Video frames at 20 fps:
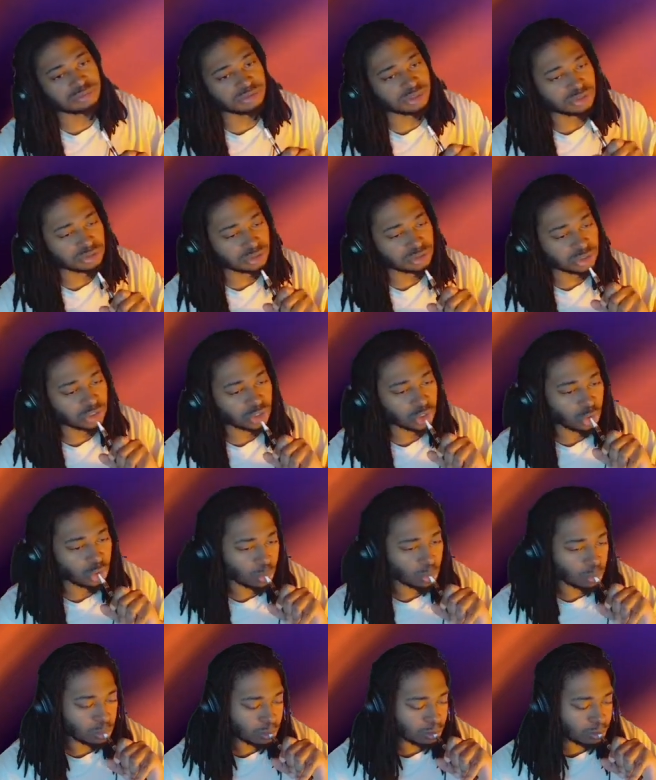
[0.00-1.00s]

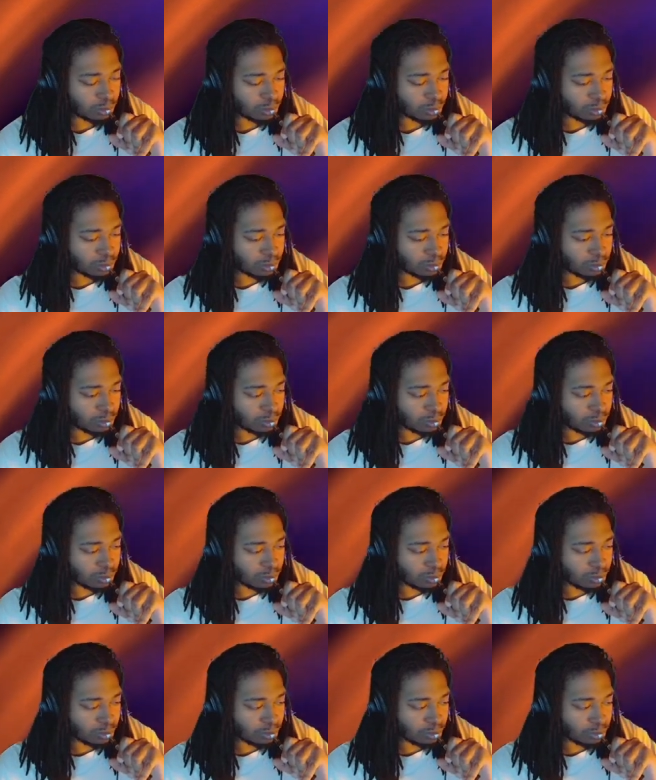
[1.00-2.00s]

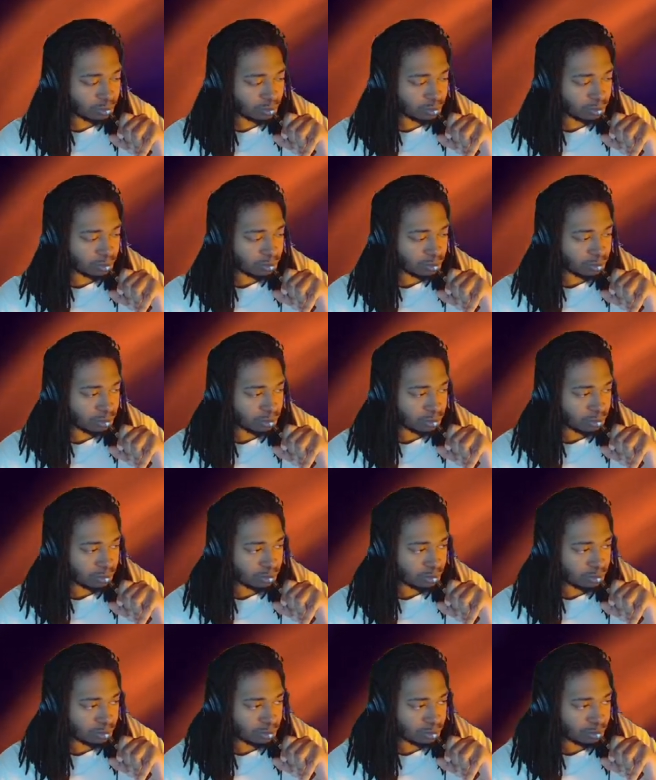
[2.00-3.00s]

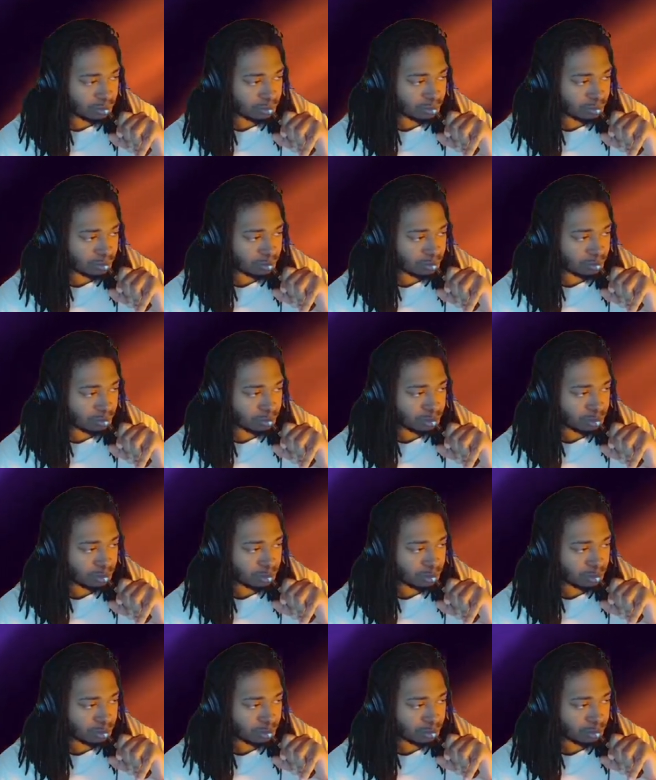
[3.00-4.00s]

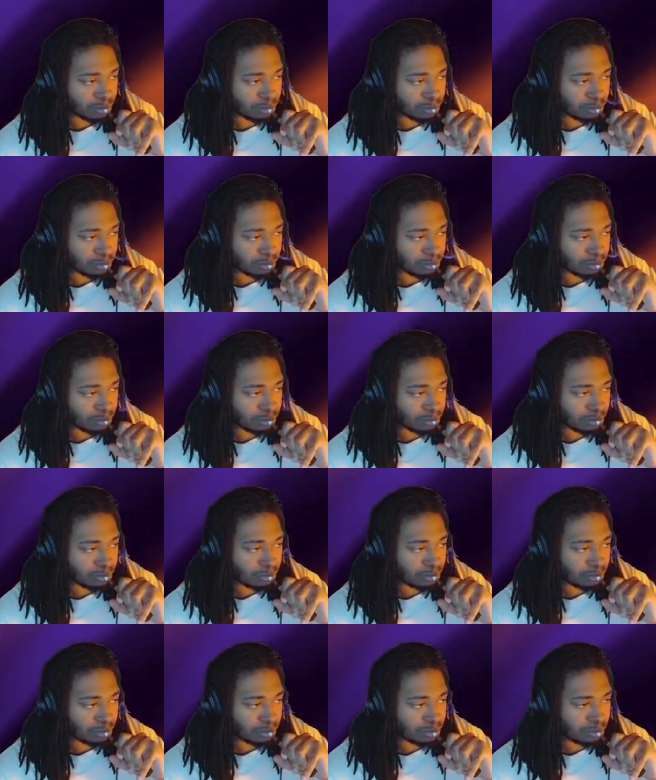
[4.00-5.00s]

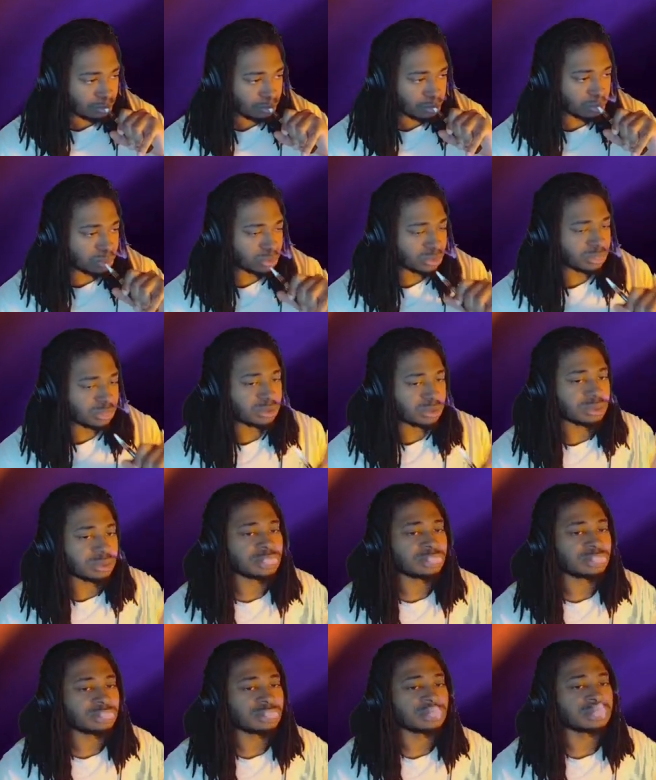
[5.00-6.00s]

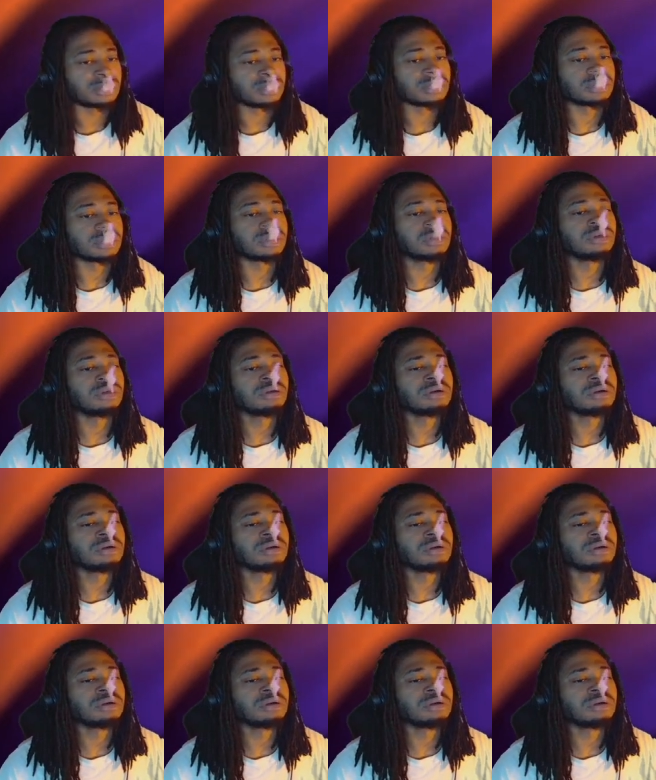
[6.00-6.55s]
No one is speaking in this clip.